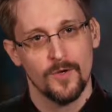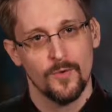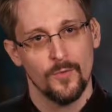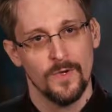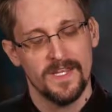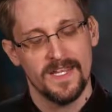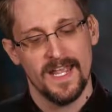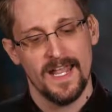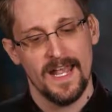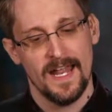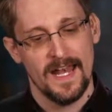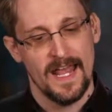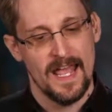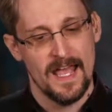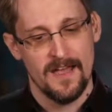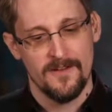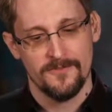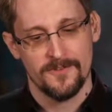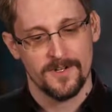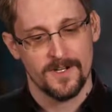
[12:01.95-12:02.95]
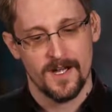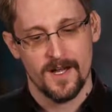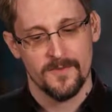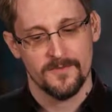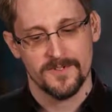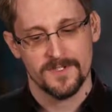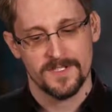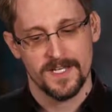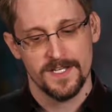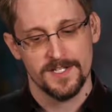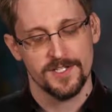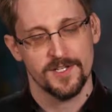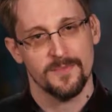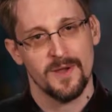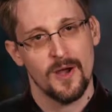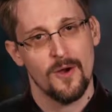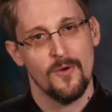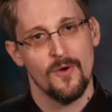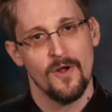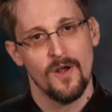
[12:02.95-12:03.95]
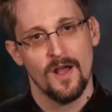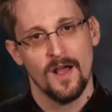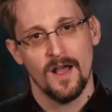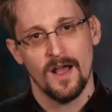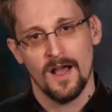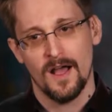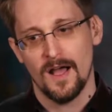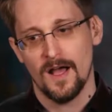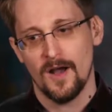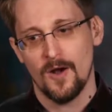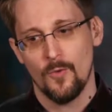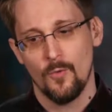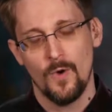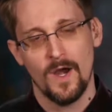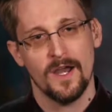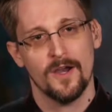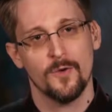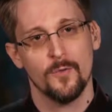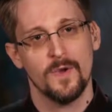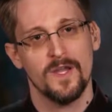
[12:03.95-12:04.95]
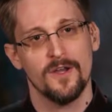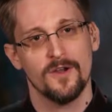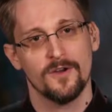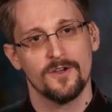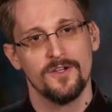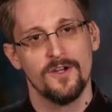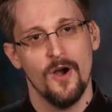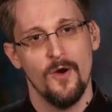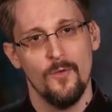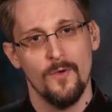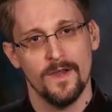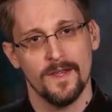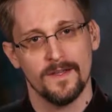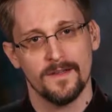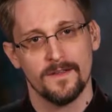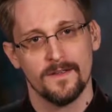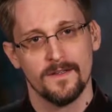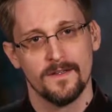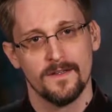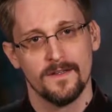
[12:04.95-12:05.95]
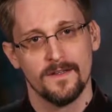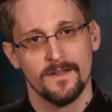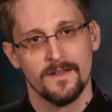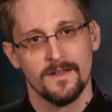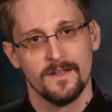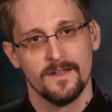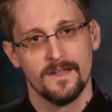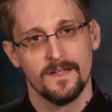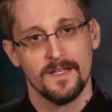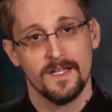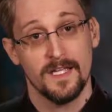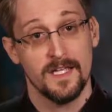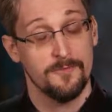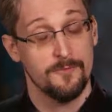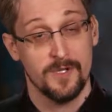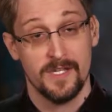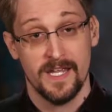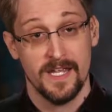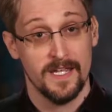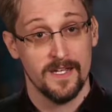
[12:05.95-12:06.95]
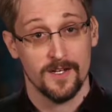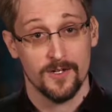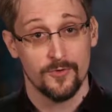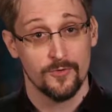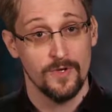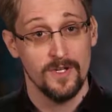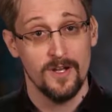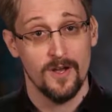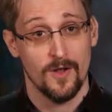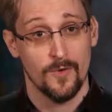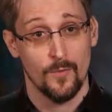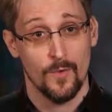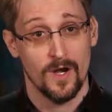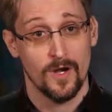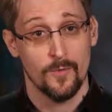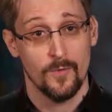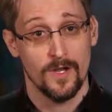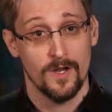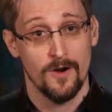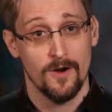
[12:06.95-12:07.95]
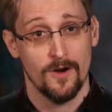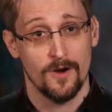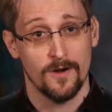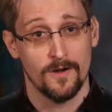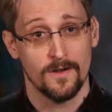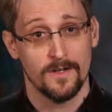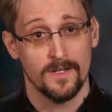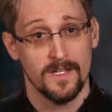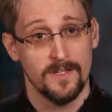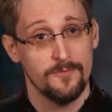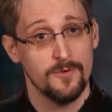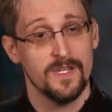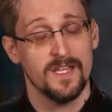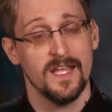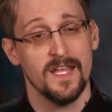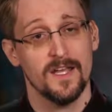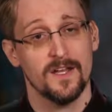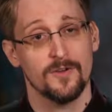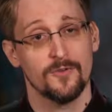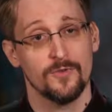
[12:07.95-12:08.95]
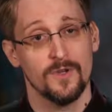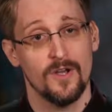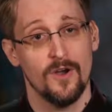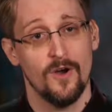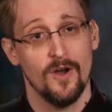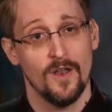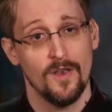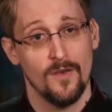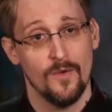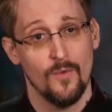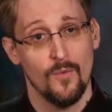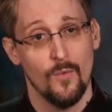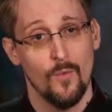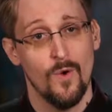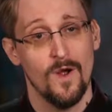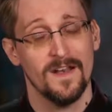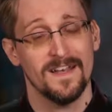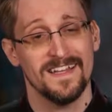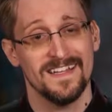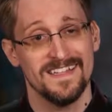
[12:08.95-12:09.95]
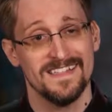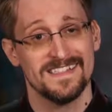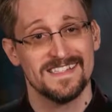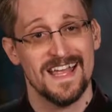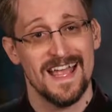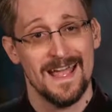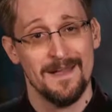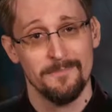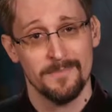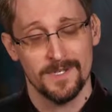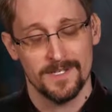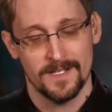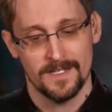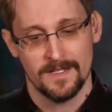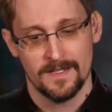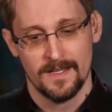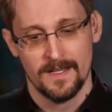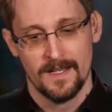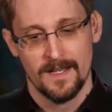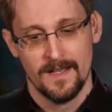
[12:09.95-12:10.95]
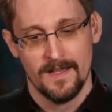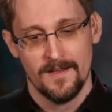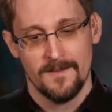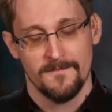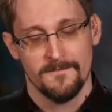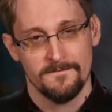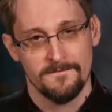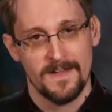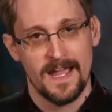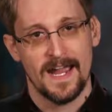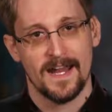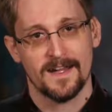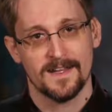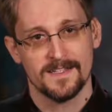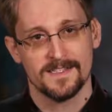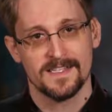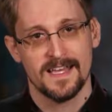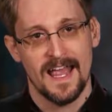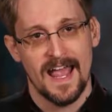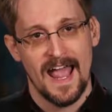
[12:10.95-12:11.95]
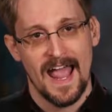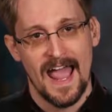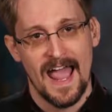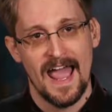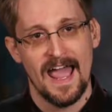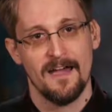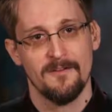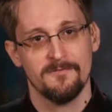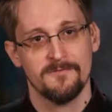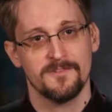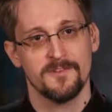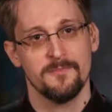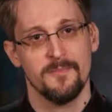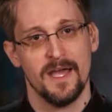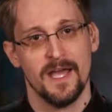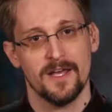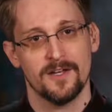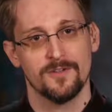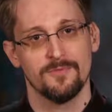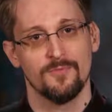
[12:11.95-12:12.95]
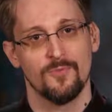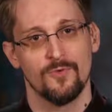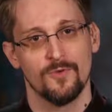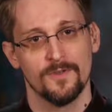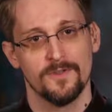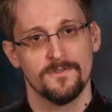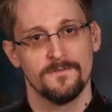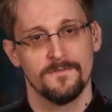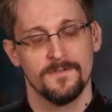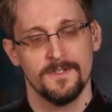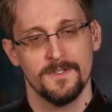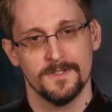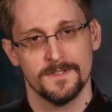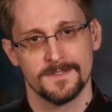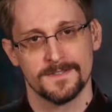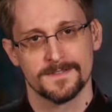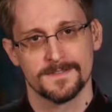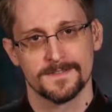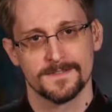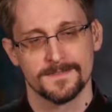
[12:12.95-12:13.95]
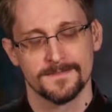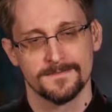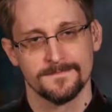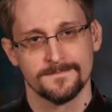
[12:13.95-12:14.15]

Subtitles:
We can't have a conversation about where we are going if we can't agree on where we are, if we can't agree on what is happening. Facts have to matter more than feelings.